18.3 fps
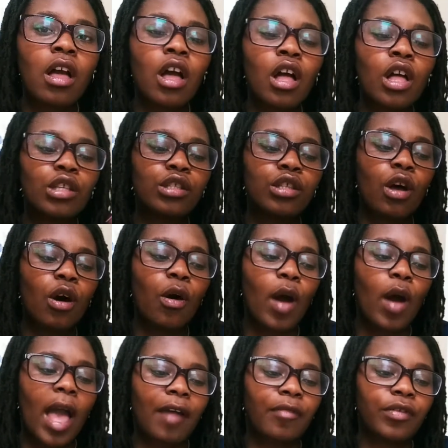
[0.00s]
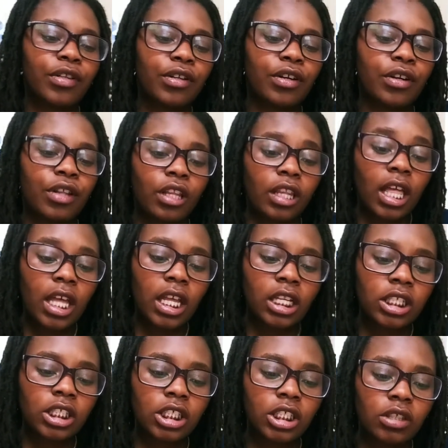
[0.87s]
so after
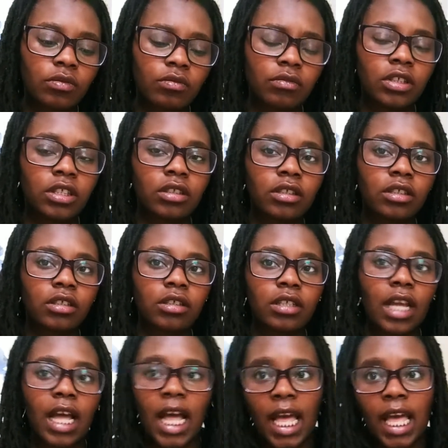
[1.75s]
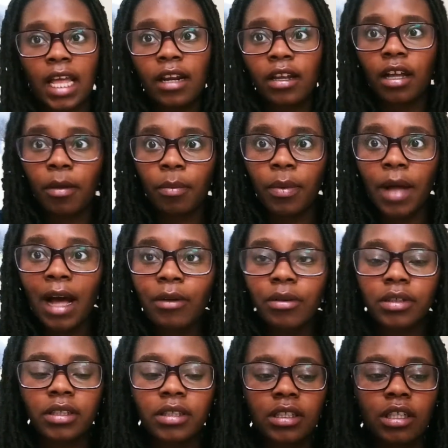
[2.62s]
lunch, which I had a couple
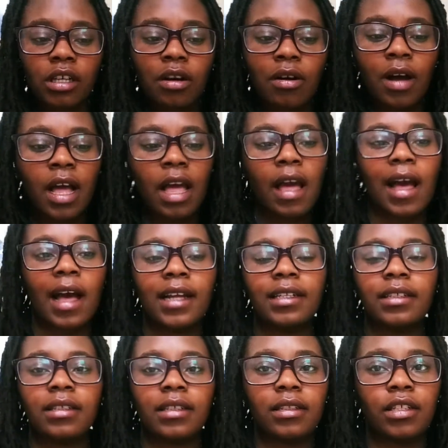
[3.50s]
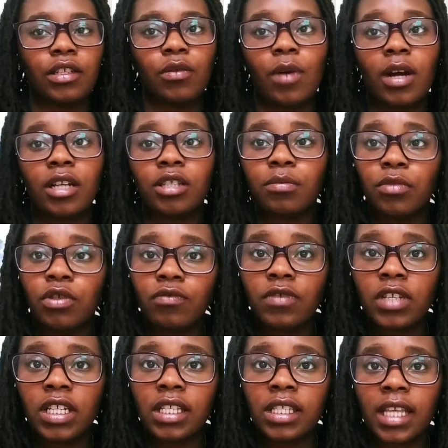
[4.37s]
hours still, I just continued watching
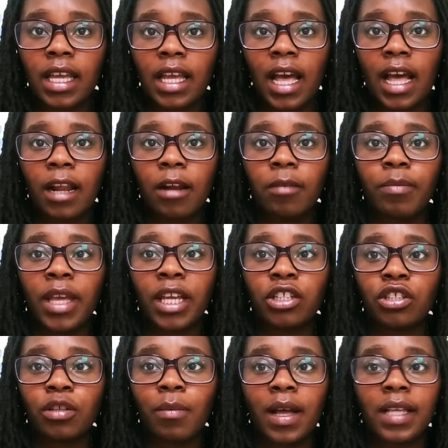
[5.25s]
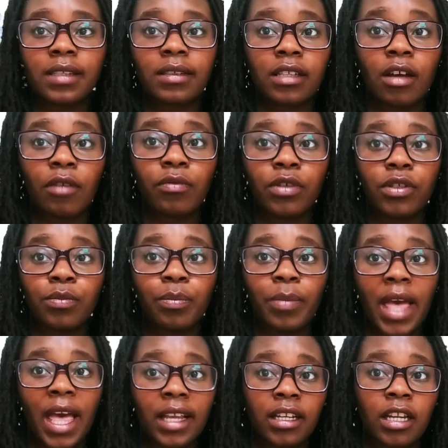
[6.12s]
movies and kind of made sure my stuff was
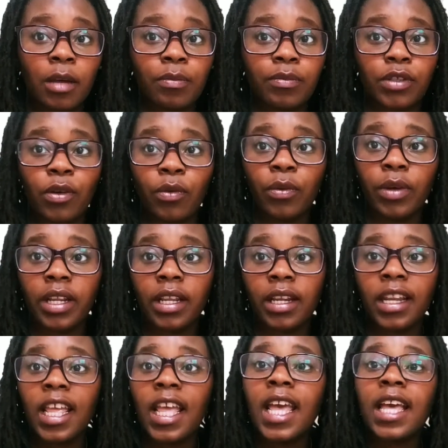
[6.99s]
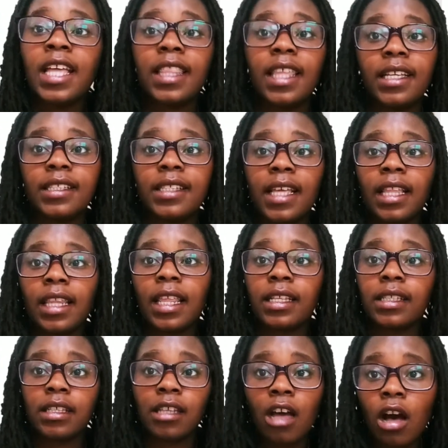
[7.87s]
packed up, so when they said
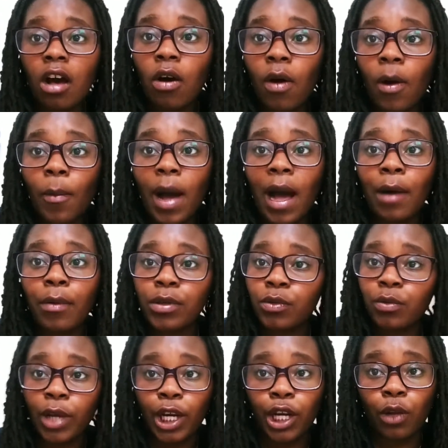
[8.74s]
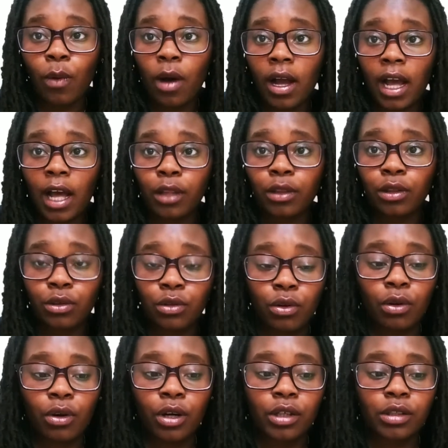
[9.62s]
let's go, I was ready to walk out the
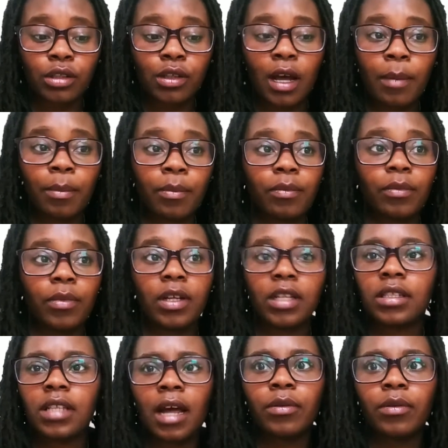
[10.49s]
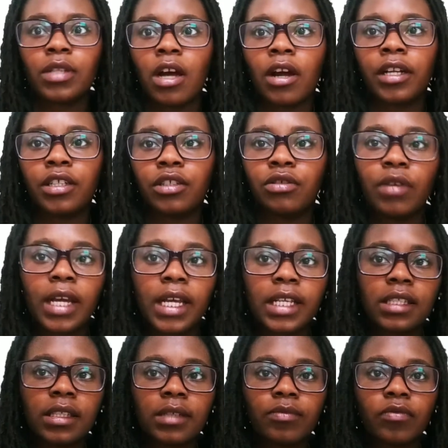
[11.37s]
door. So because I was already
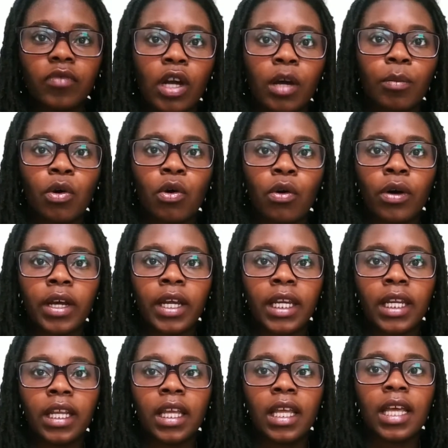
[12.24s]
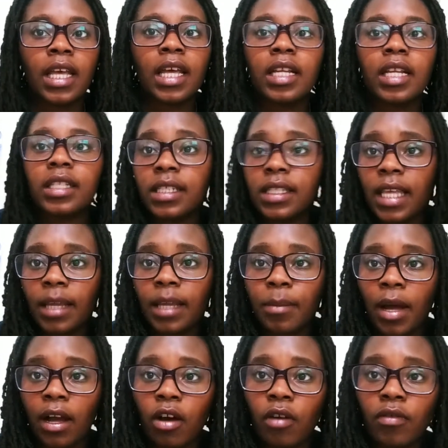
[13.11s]
dressed from going to take my
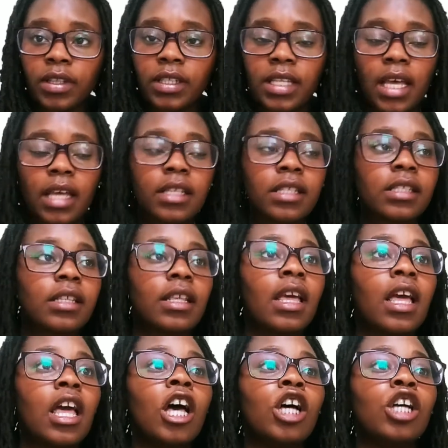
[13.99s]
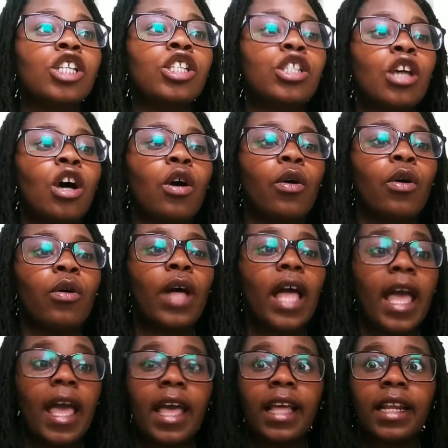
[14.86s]
COVID test. So
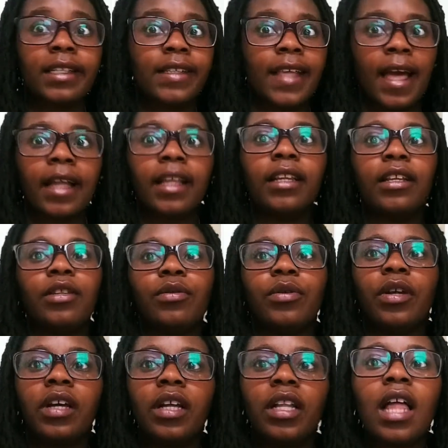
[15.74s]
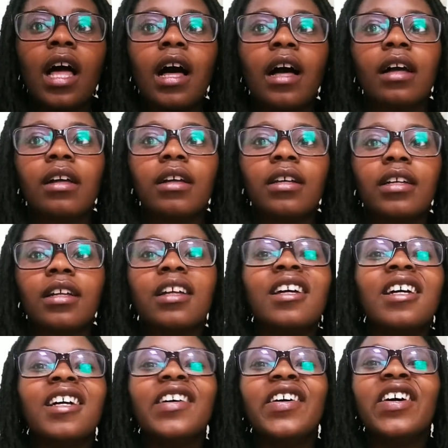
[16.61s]
at exactly 3 o'clock,
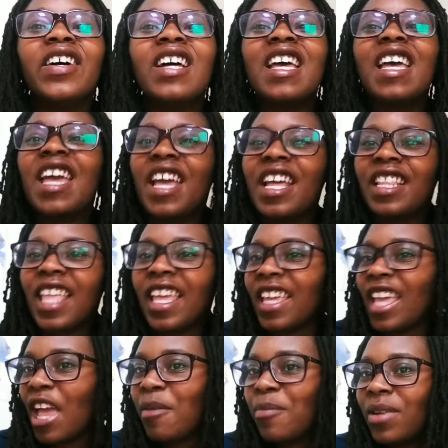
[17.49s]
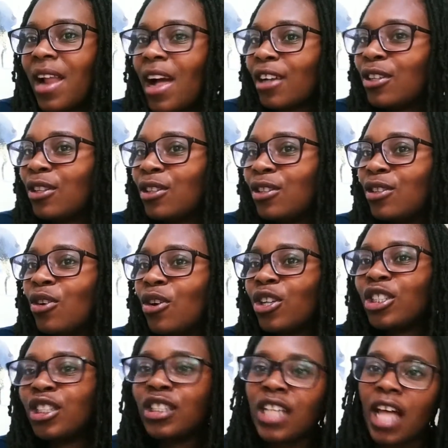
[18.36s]
they came and knocked on the door.
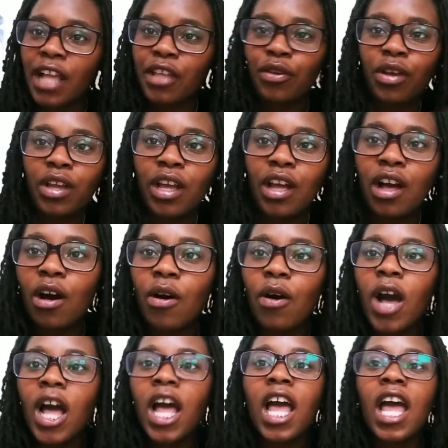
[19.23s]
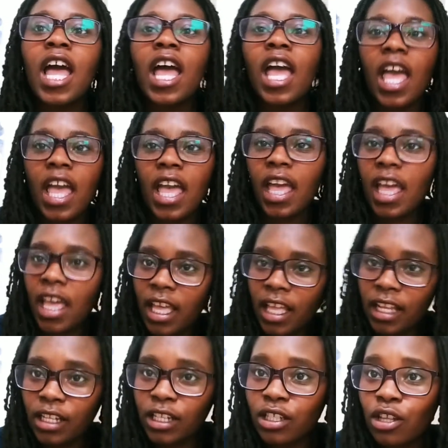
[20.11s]
She was like, you can go.
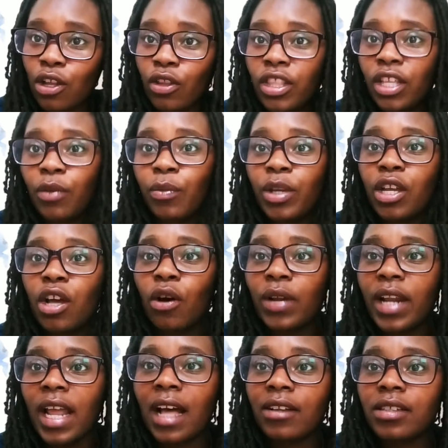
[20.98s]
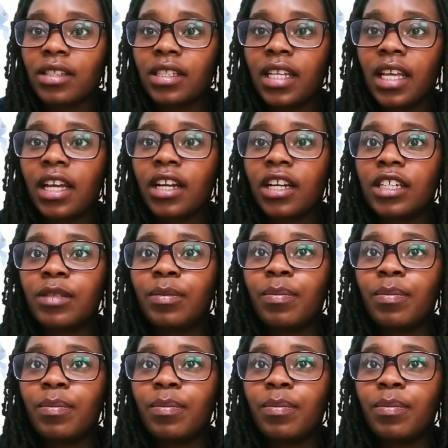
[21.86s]
And so then we go downstairs,